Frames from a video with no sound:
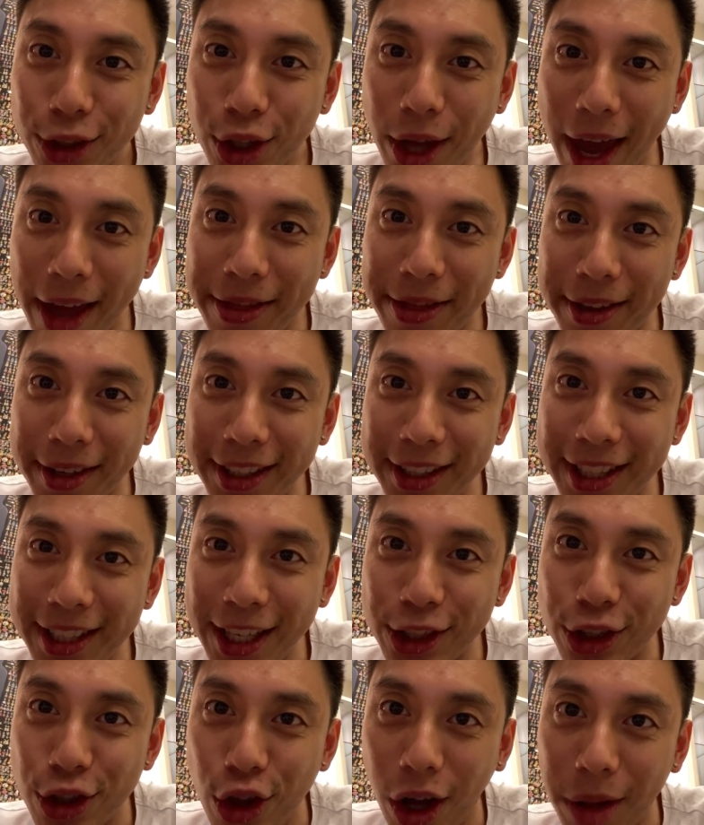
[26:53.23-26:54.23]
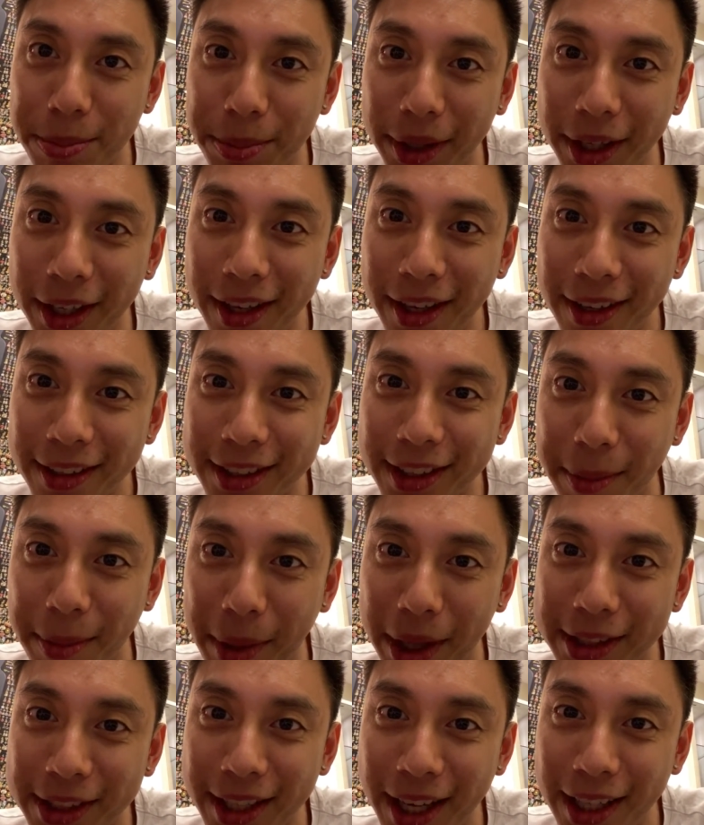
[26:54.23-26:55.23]
Anthony says, Not me.
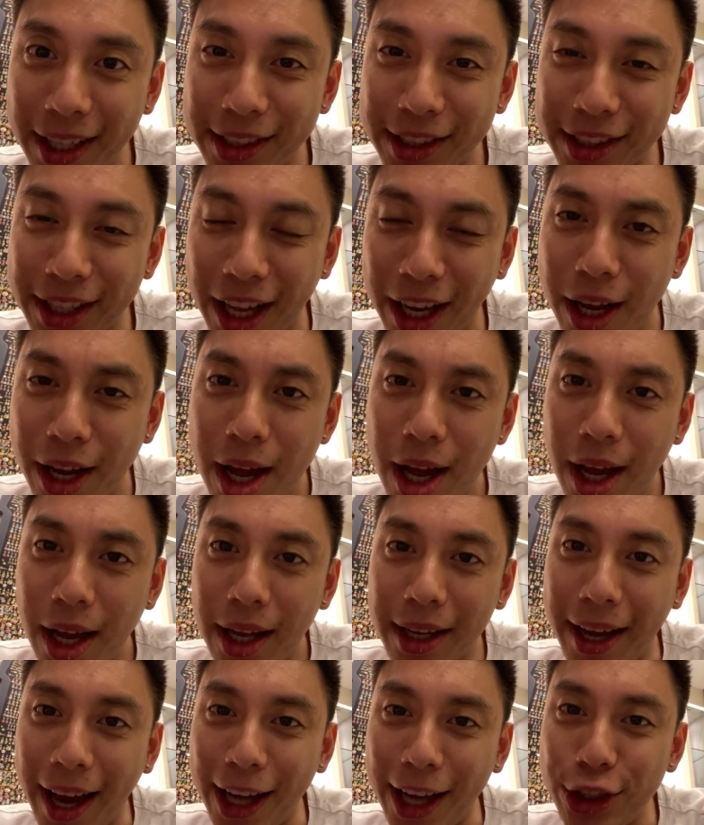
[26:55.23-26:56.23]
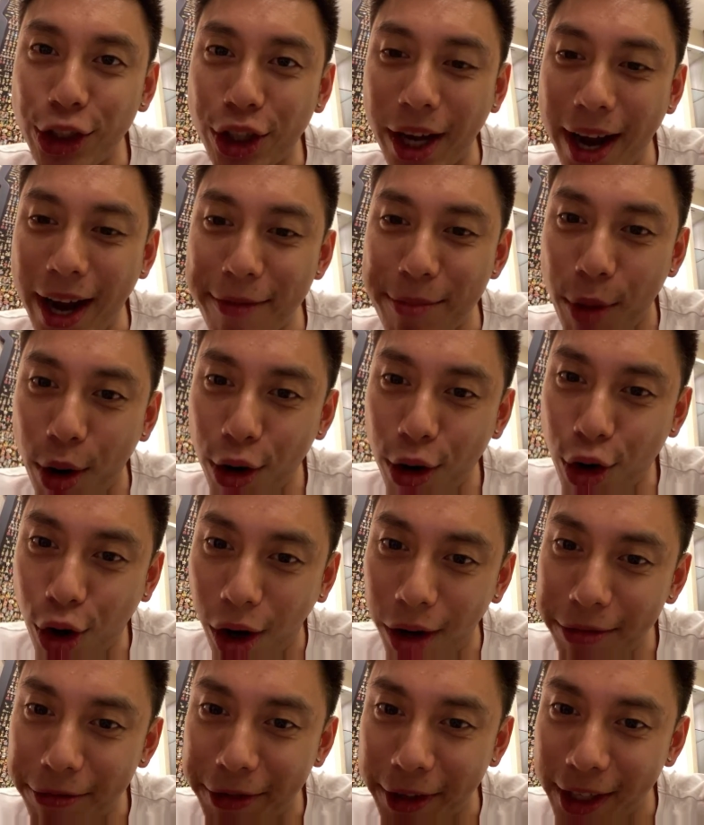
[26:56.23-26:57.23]
Samad says, Guys, you gotta have more
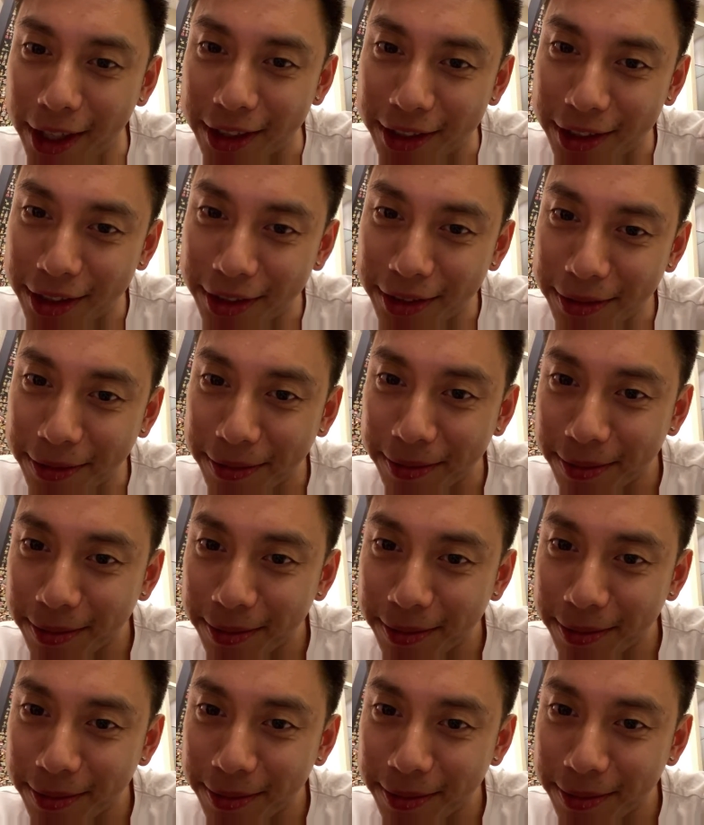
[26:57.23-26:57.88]
confidence.